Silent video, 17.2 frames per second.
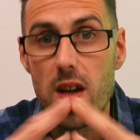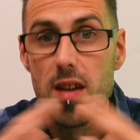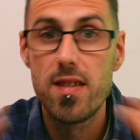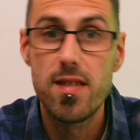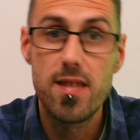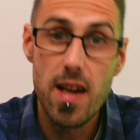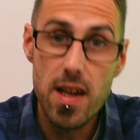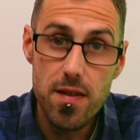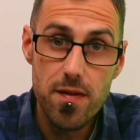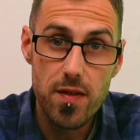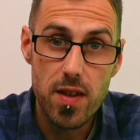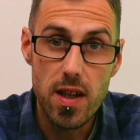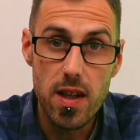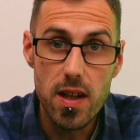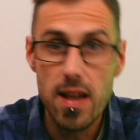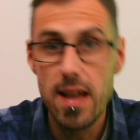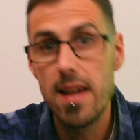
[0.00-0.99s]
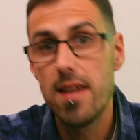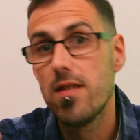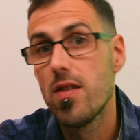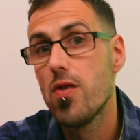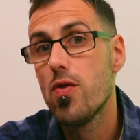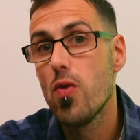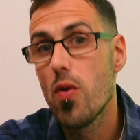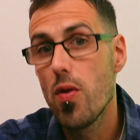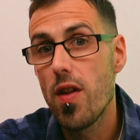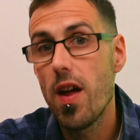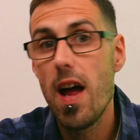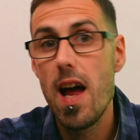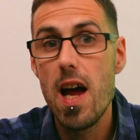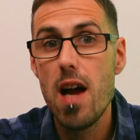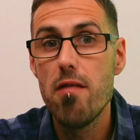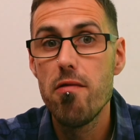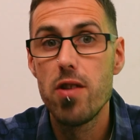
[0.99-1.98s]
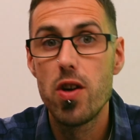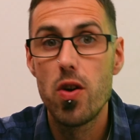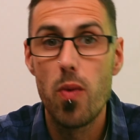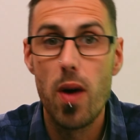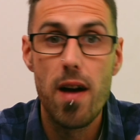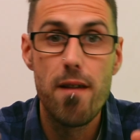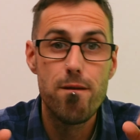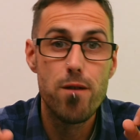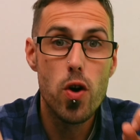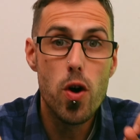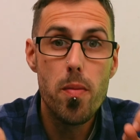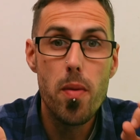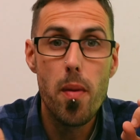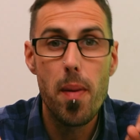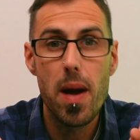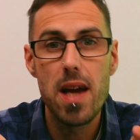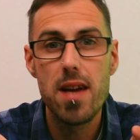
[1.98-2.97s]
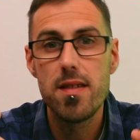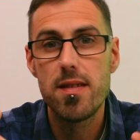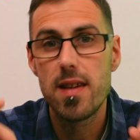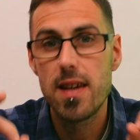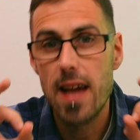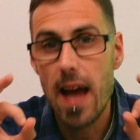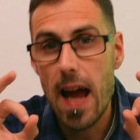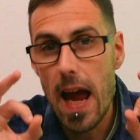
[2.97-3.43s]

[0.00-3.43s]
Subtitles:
Safety is another area where Ferber Painting